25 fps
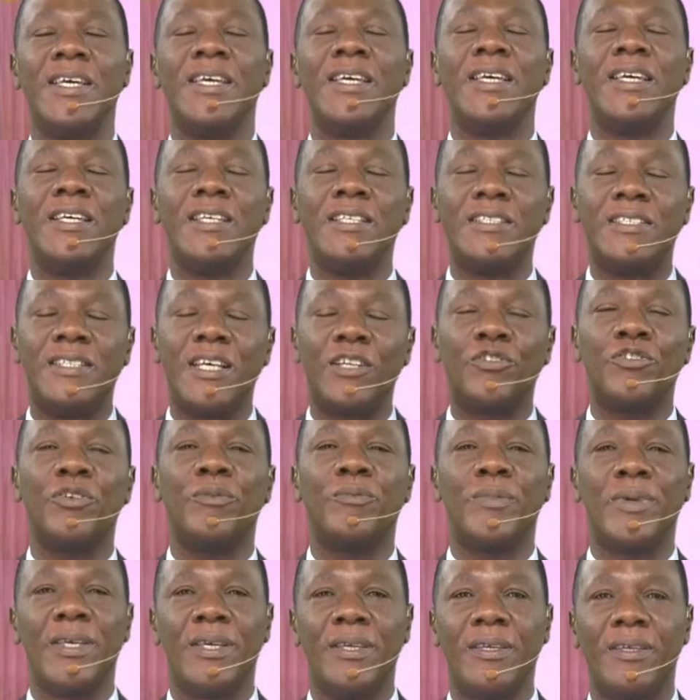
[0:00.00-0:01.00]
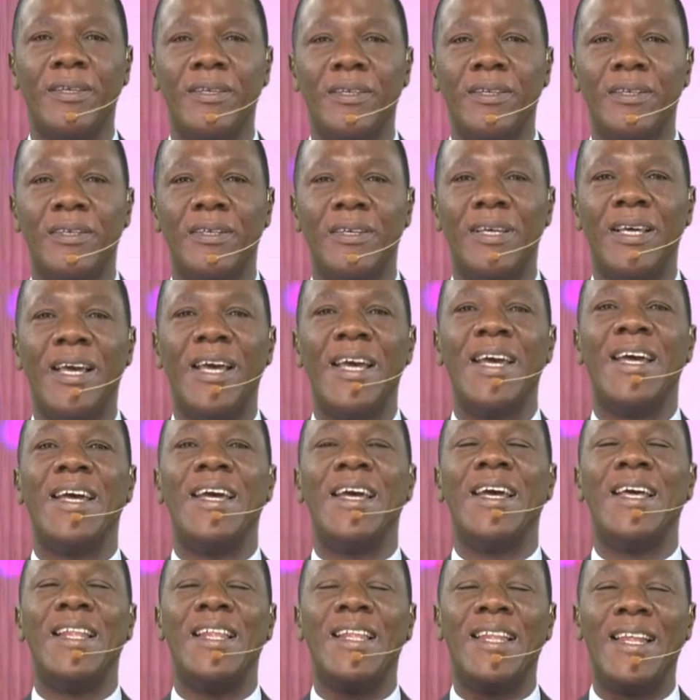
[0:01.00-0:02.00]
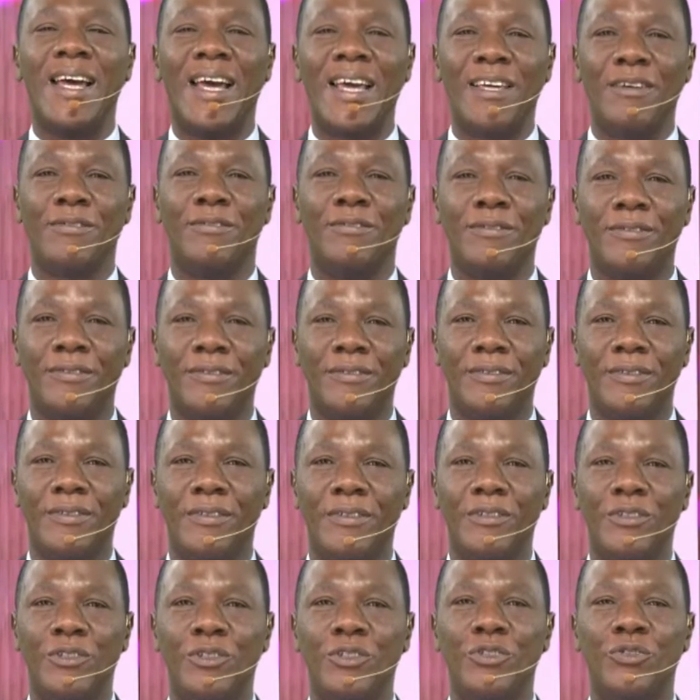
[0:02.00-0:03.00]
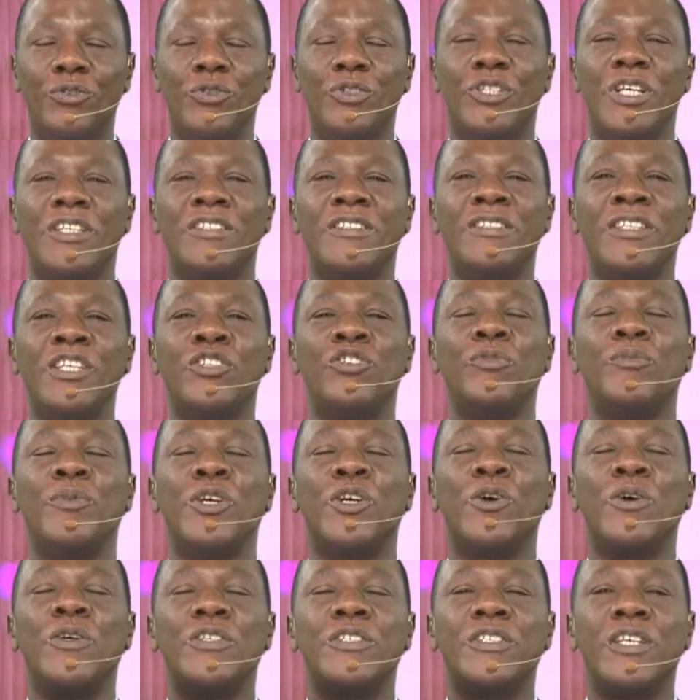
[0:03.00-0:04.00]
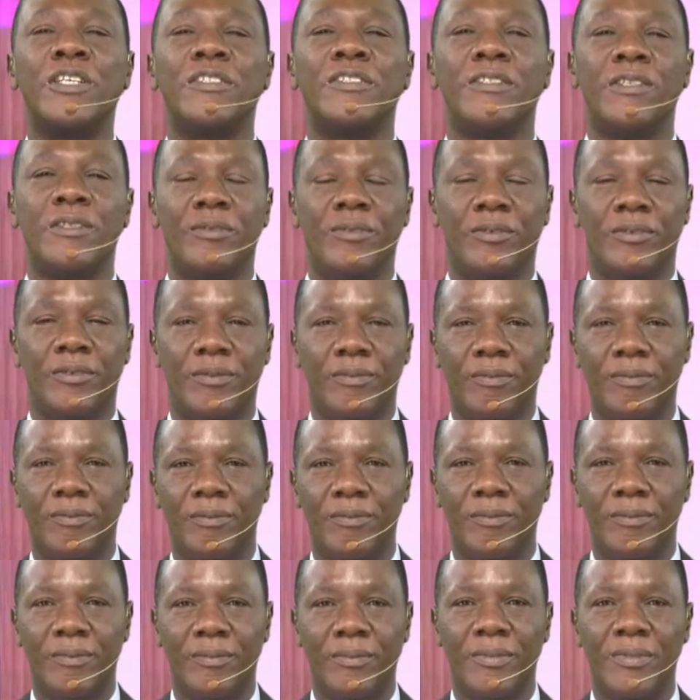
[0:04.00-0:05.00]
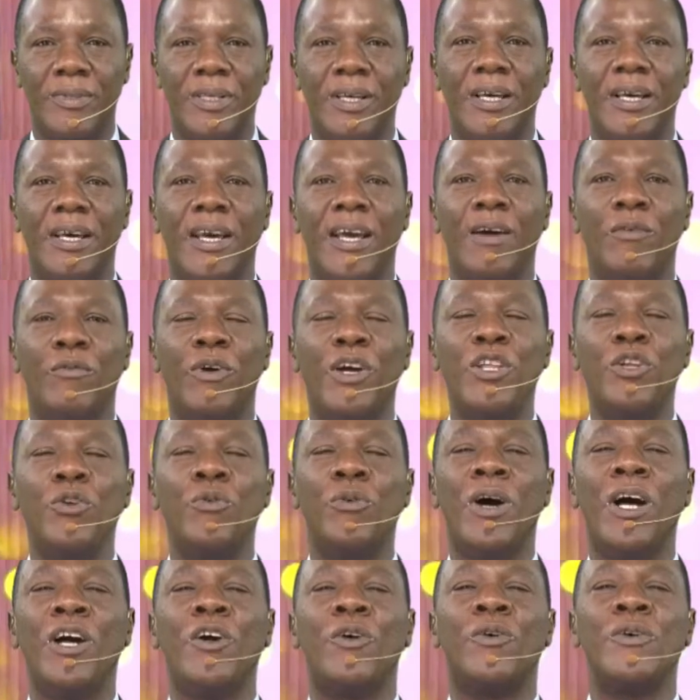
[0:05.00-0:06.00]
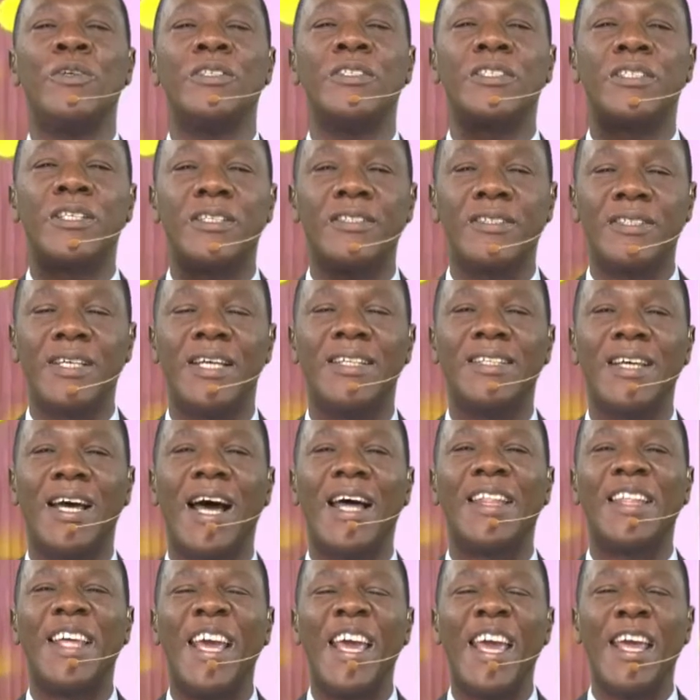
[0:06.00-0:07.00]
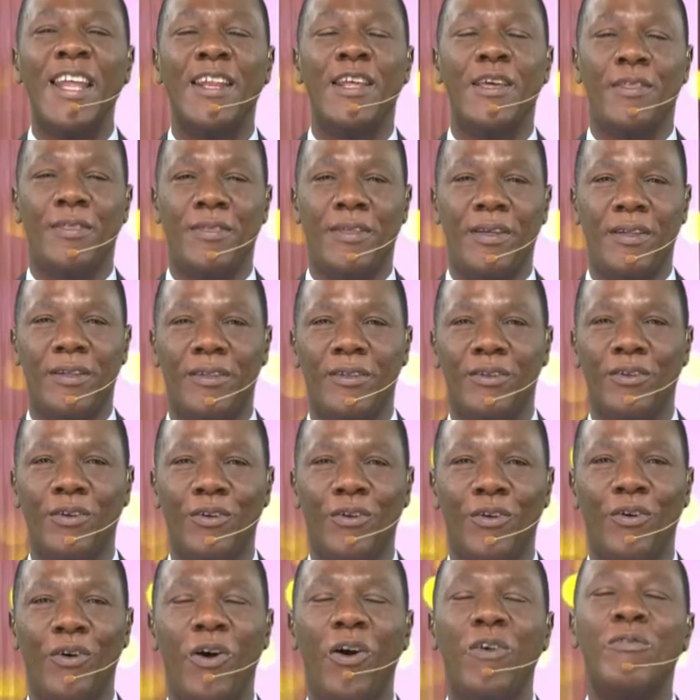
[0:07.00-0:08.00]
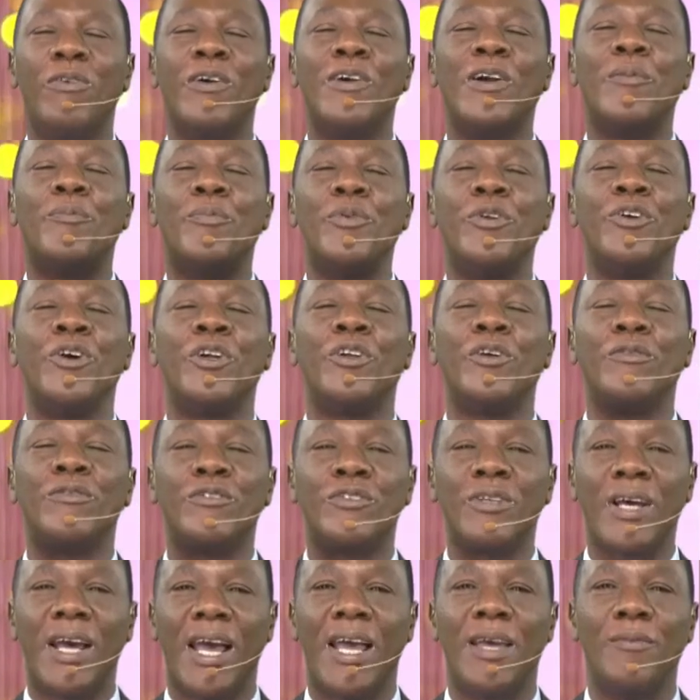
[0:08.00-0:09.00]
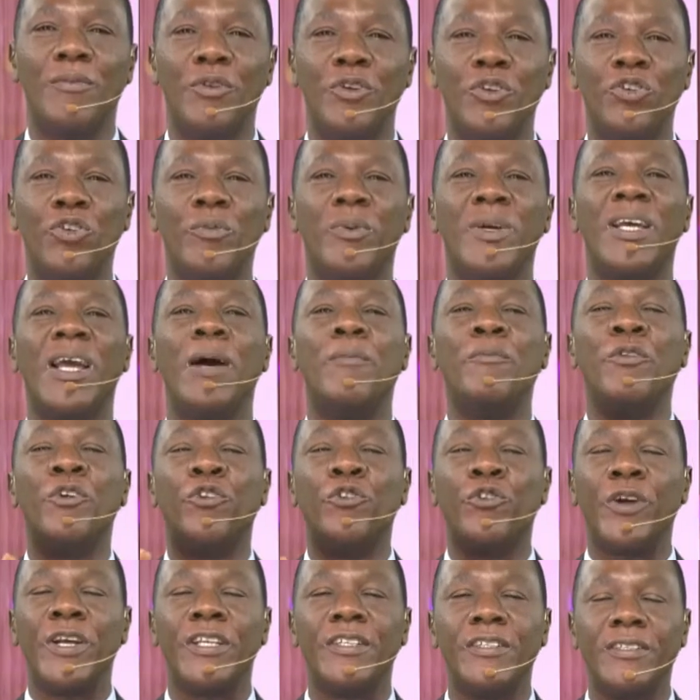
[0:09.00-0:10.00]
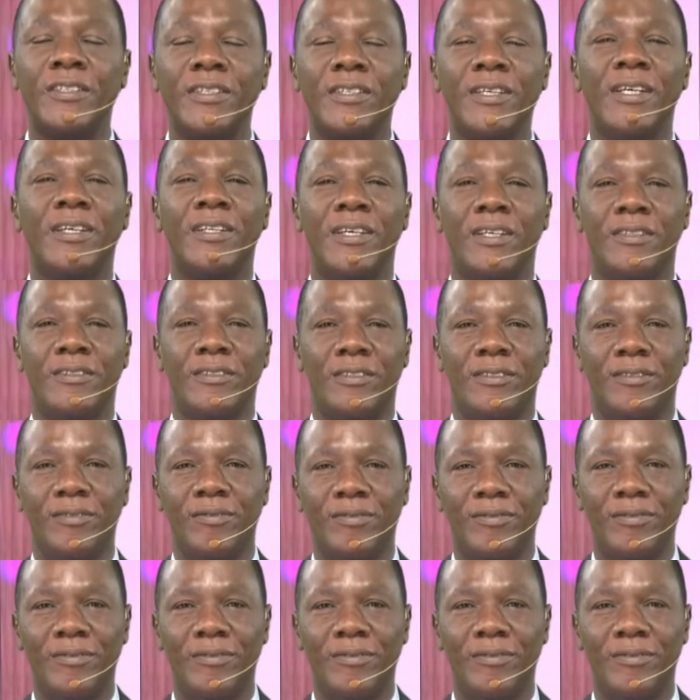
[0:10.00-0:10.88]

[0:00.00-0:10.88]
He said to me, In life, you just need to be consistent. And when you are consistent at anything over a period of time, you become great in it.